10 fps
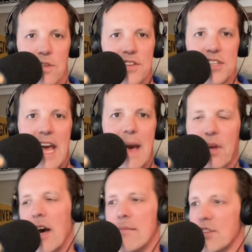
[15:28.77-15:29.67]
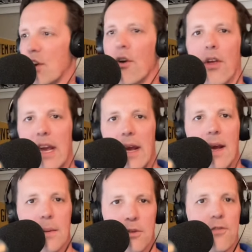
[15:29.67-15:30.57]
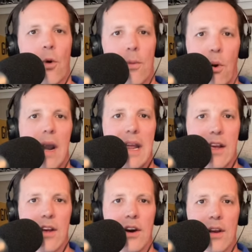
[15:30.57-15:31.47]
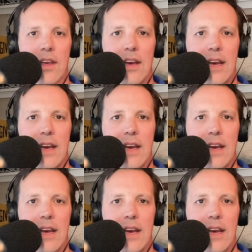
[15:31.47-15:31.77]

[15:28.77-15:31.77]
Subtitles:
the snap comes early before Brady Cook